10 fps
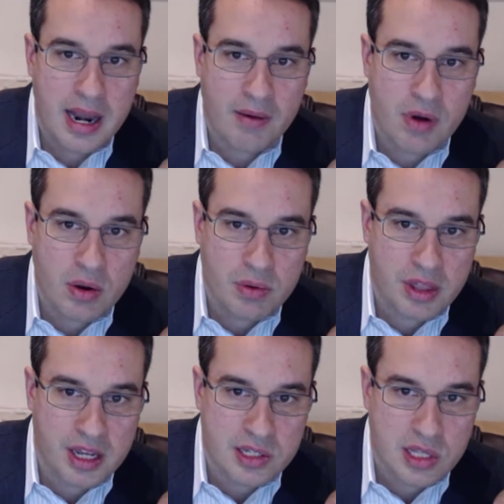Now
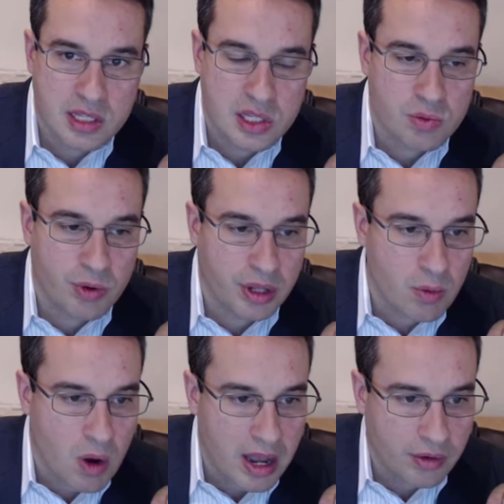note this is
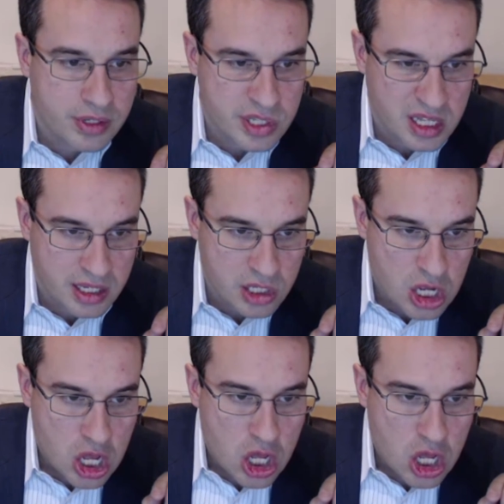really wild. See this?